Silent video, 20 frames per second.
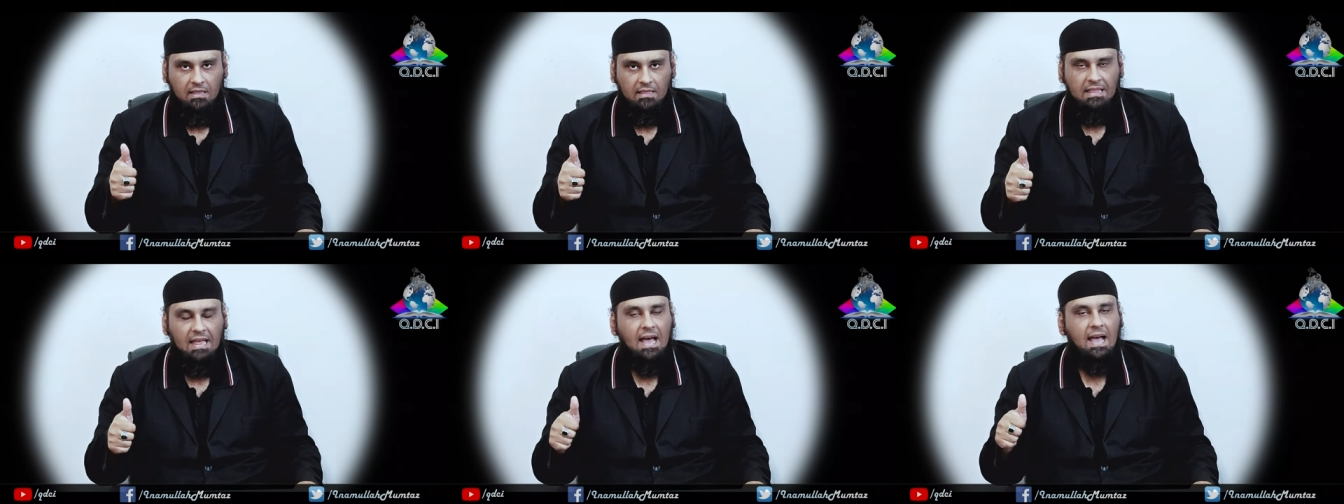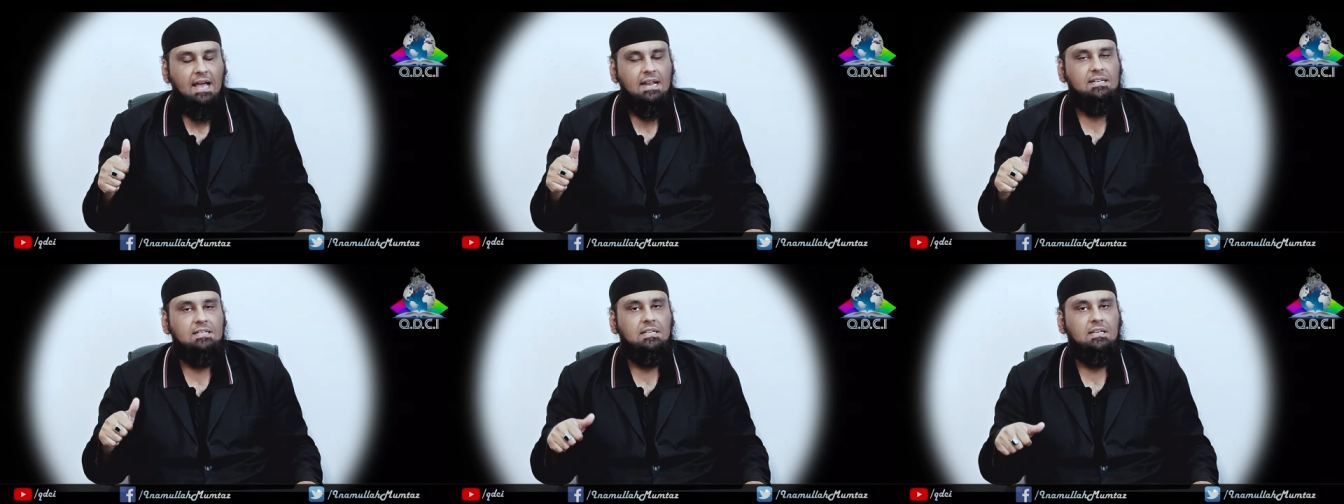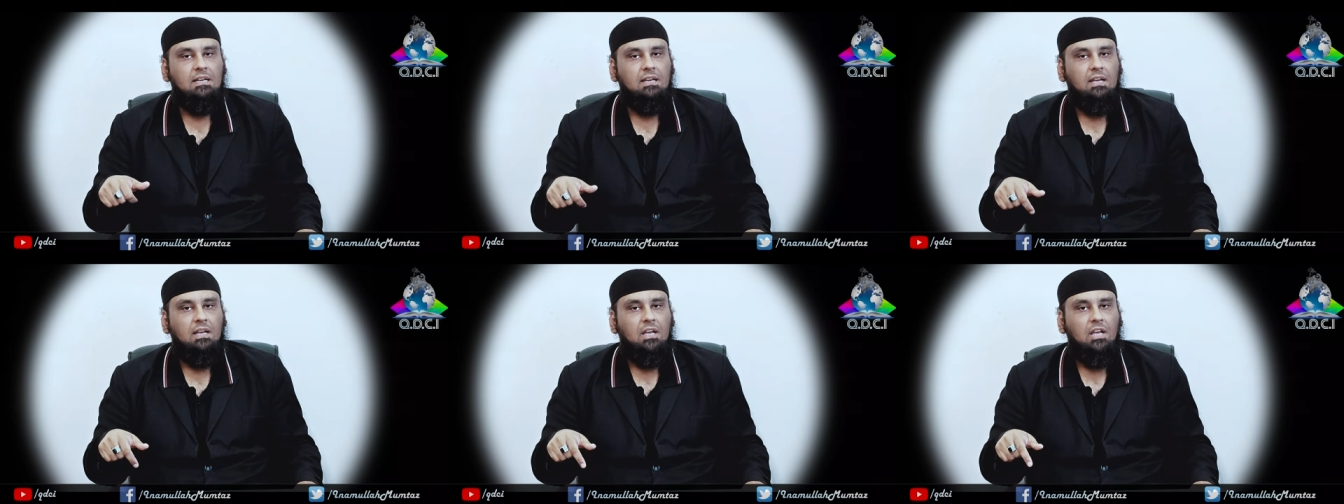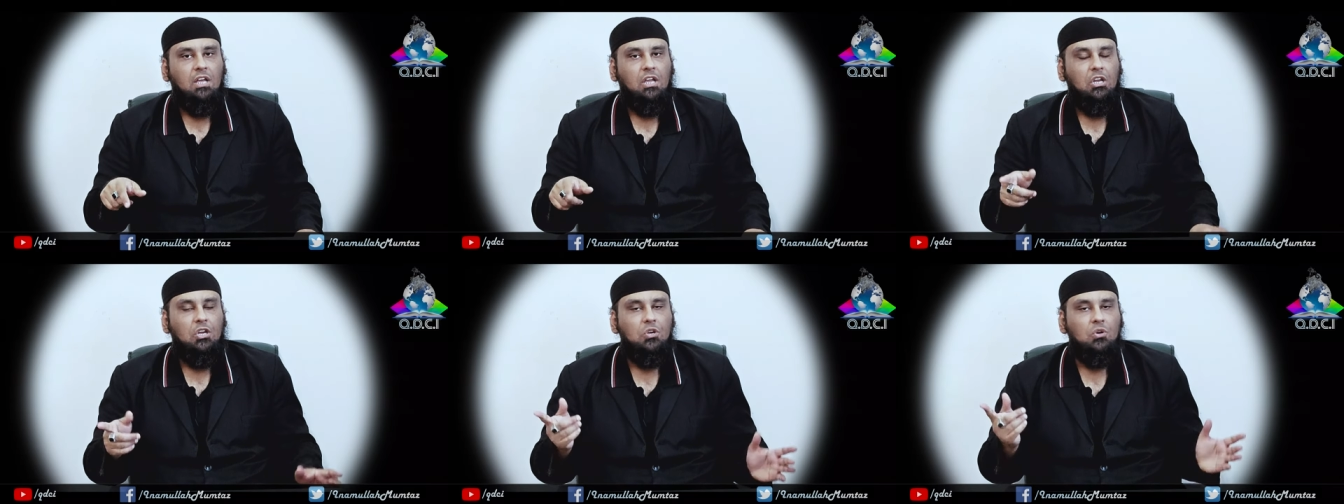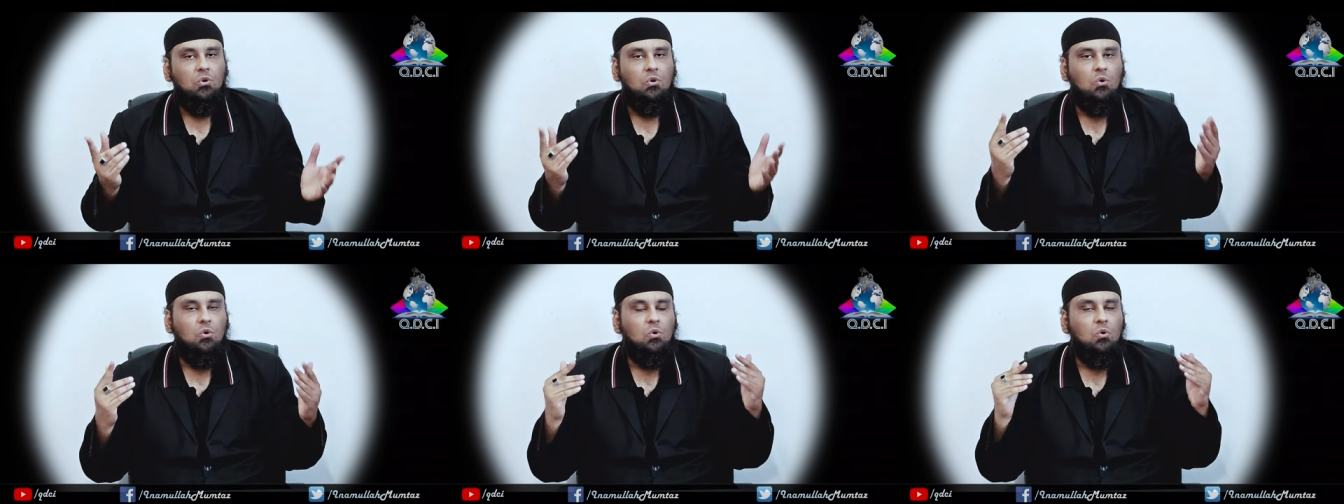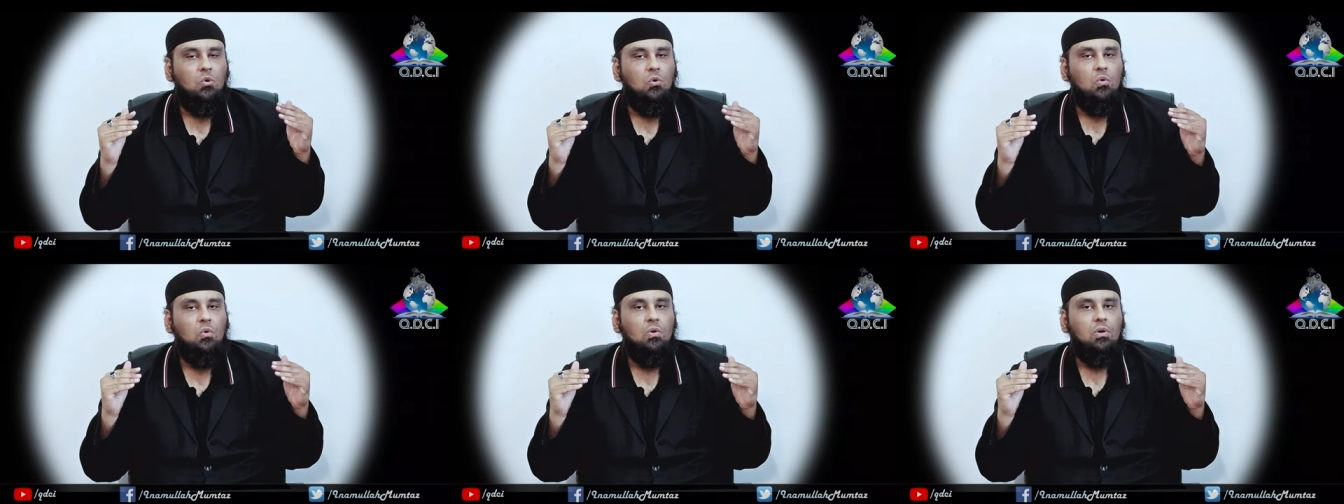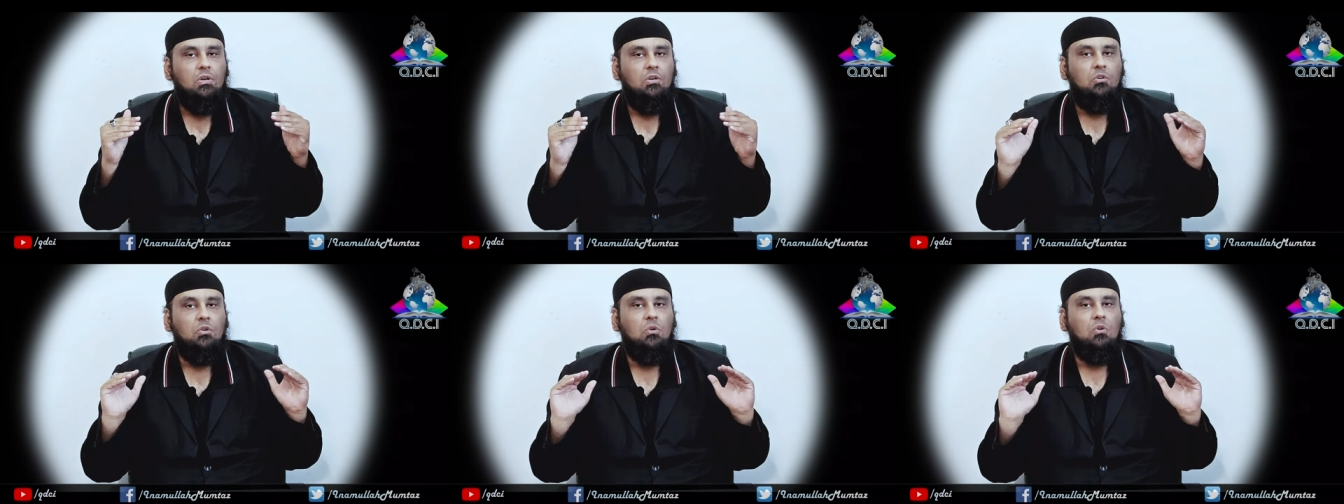that
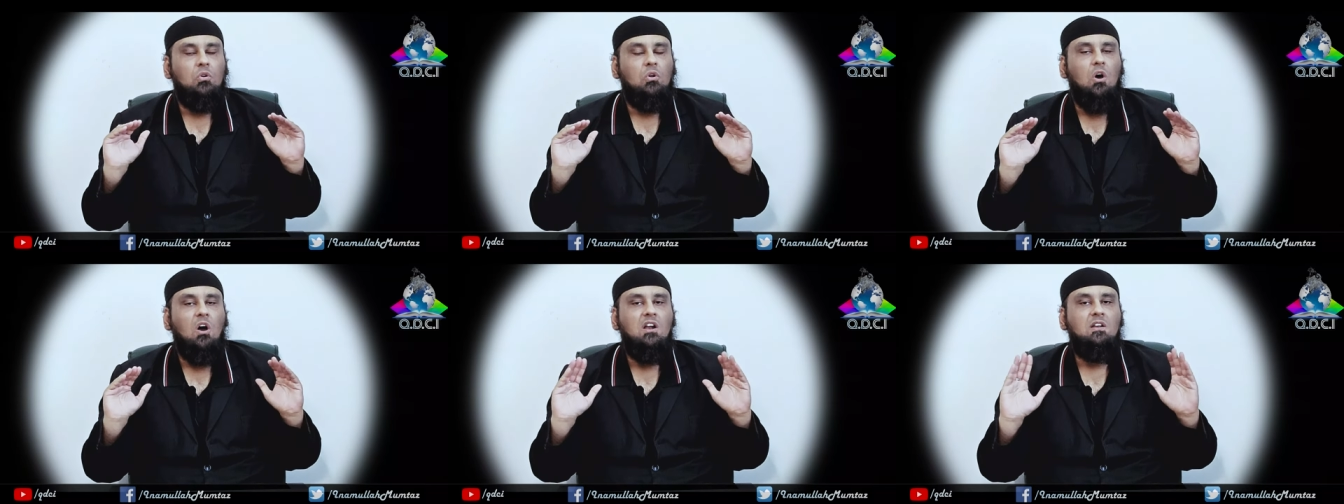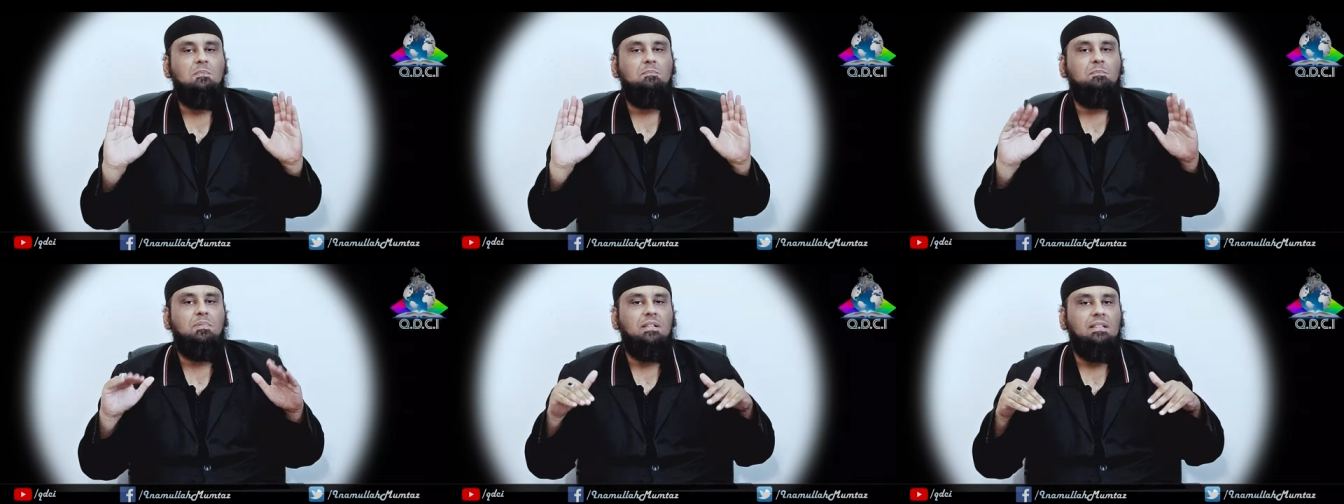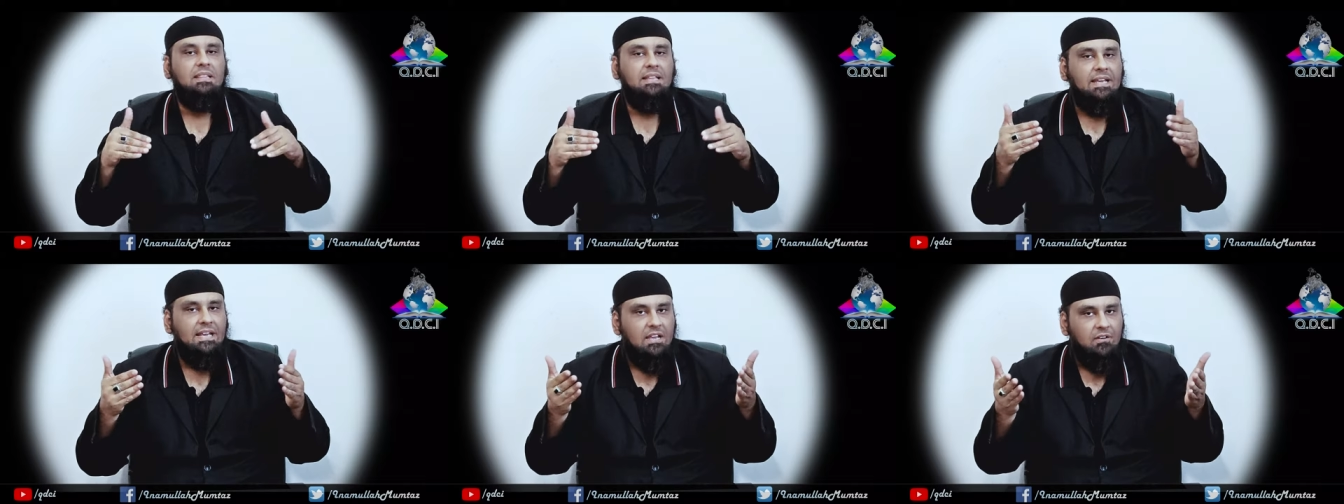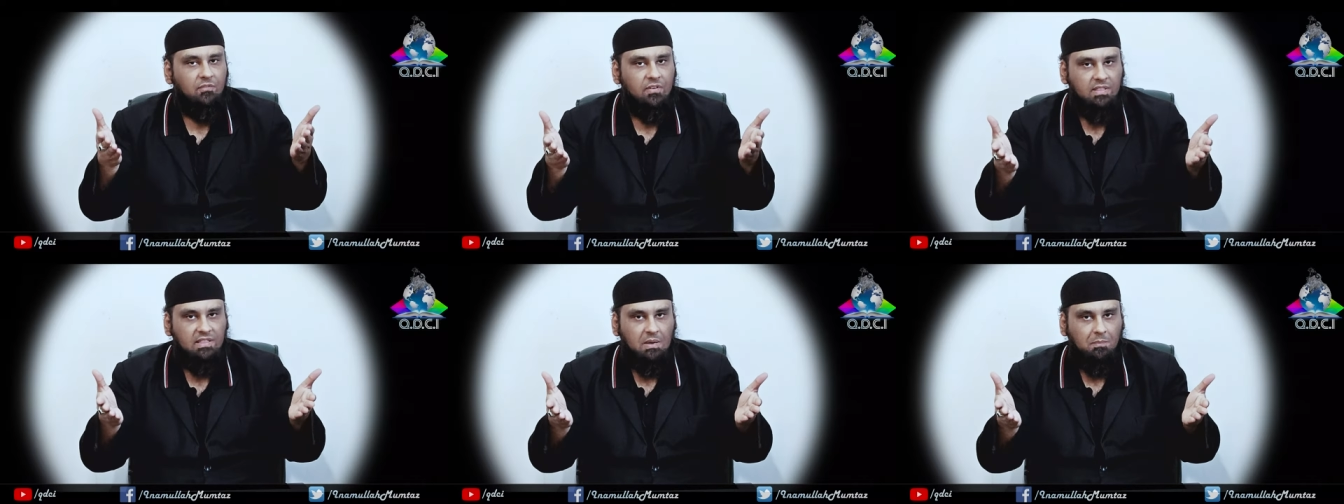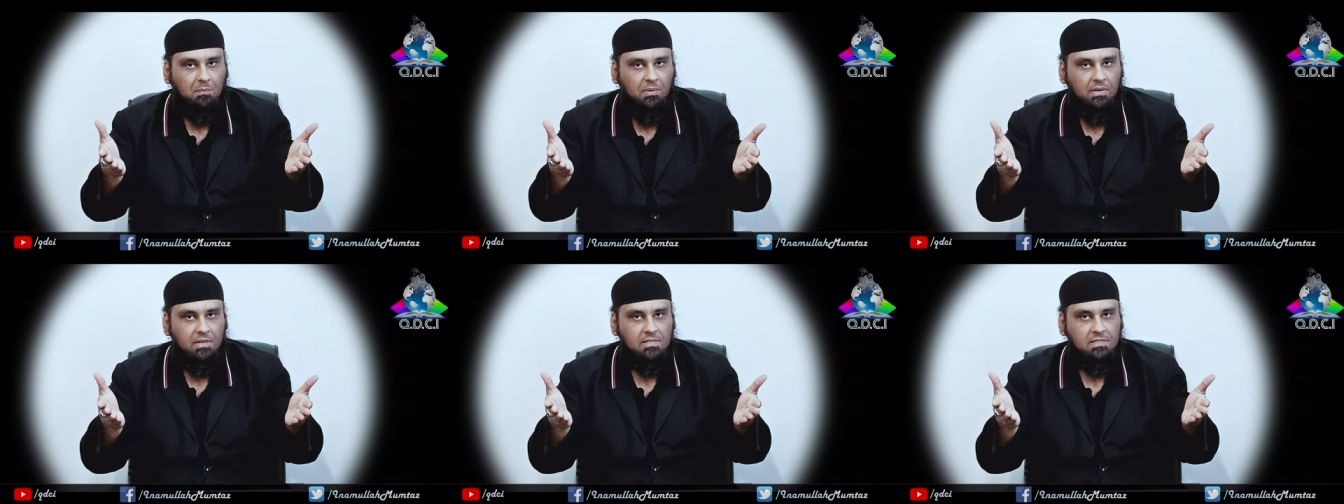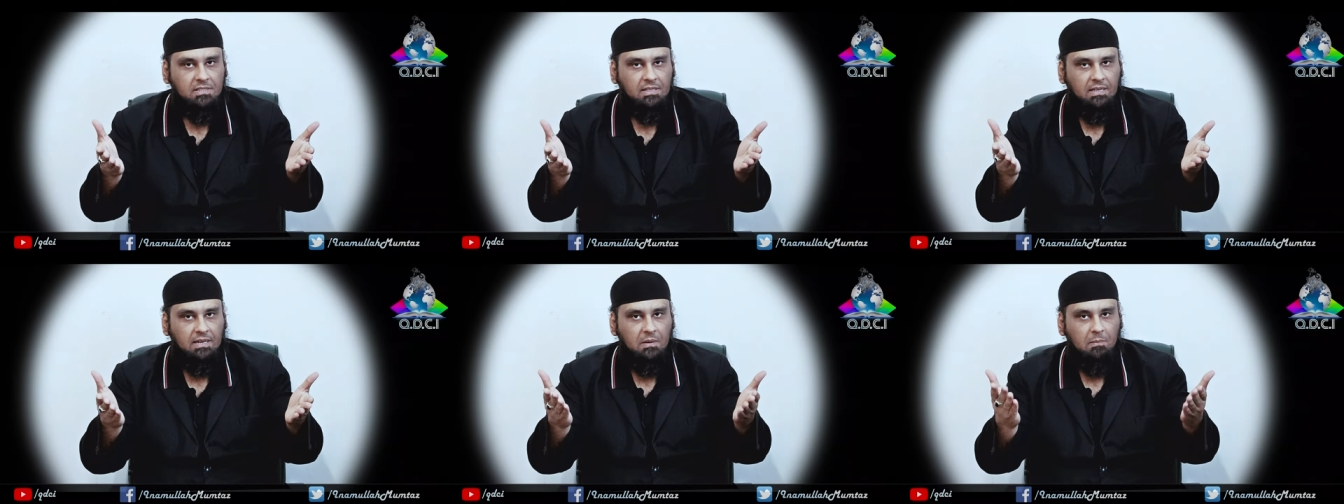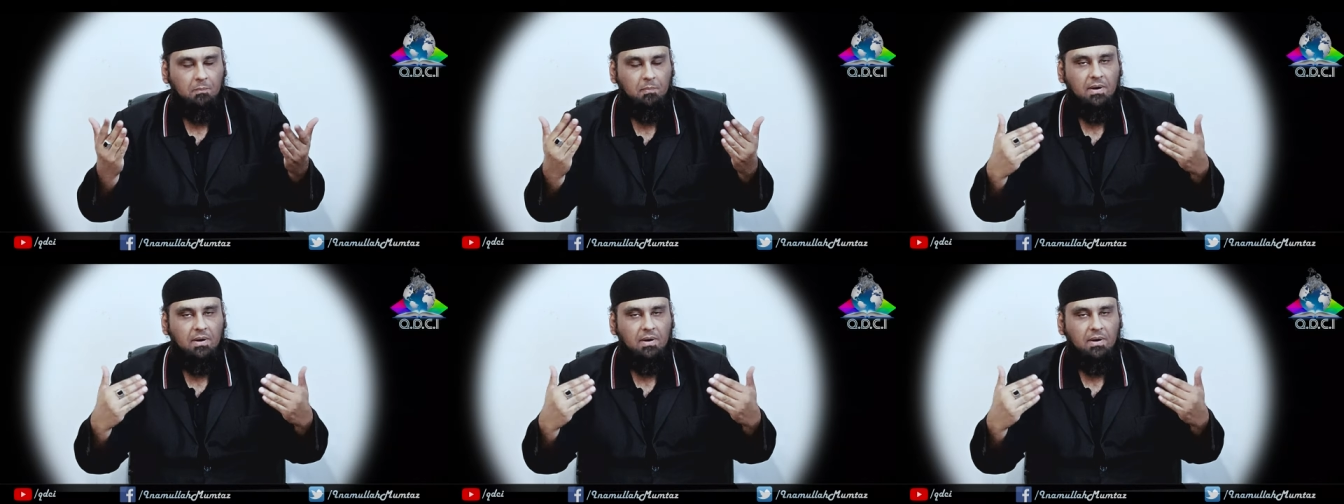you do not believe in the person,